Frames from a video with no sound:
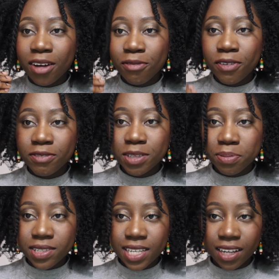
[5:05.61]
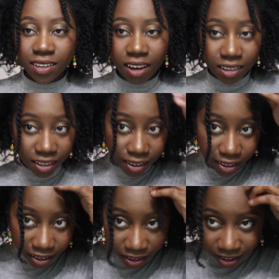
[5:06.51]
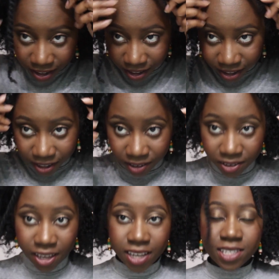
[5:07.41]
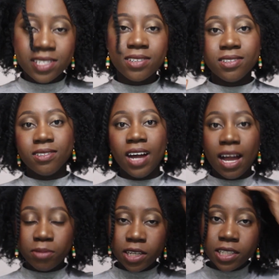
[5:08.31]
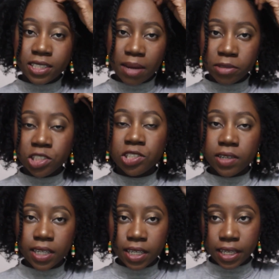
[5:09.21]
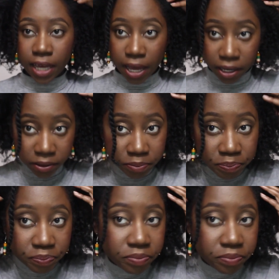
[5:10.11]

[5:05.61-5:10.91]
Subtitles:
50% longer. Okay, so I'm gonna demonstrate again.